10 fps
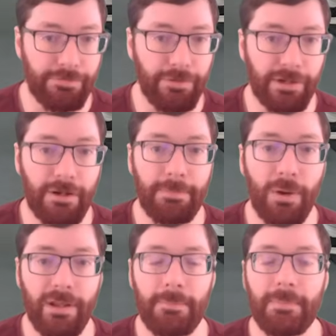for your
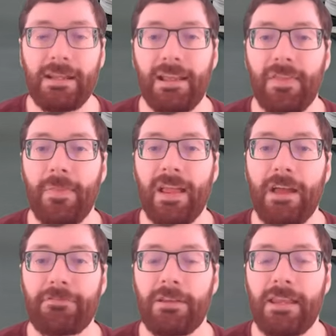opponent, meaning that they
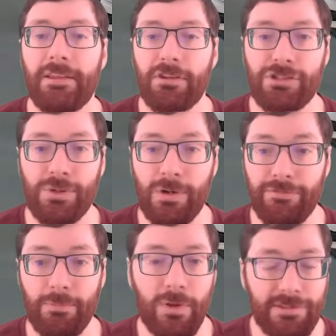have to take their sword
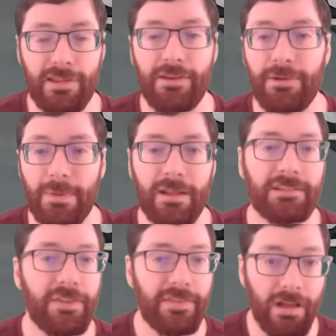from one side of their
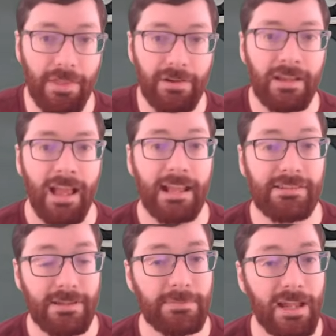body to the other.
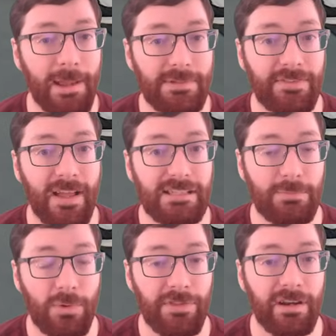And sometimes that's
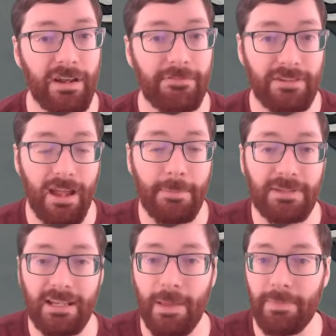more than enough time
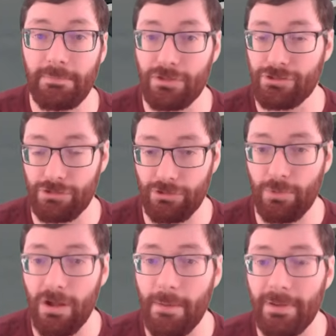to get them to
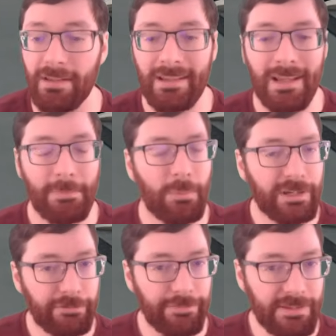screw up. But
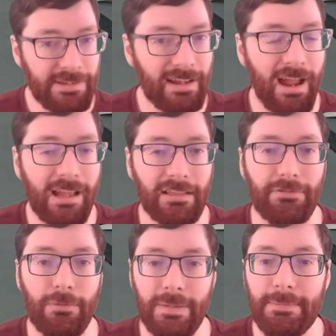when you're fencing
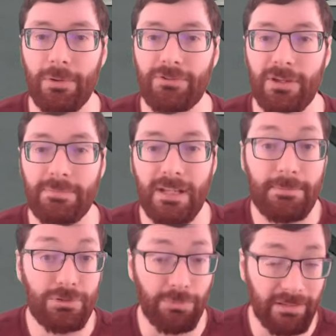high-level people,
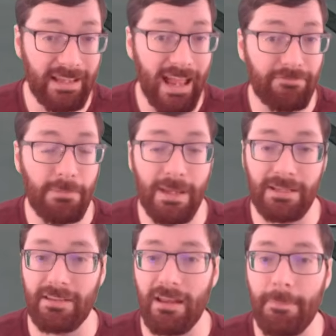sometimes you really have to
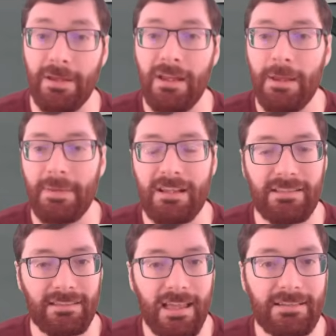mix it up,
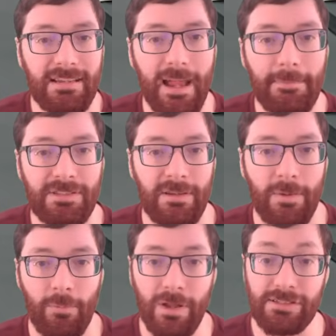because a lot of times,
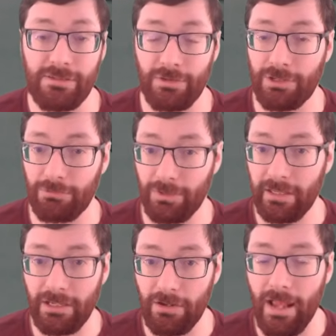once you're
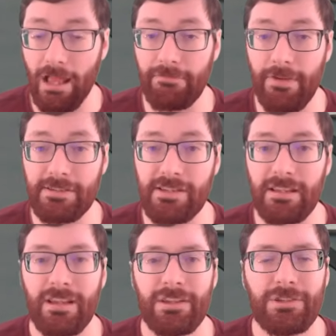really good at
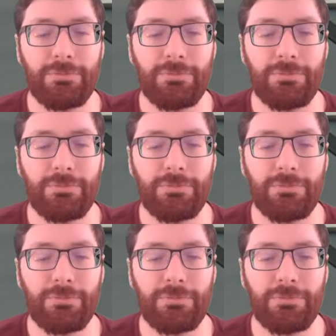fencing, you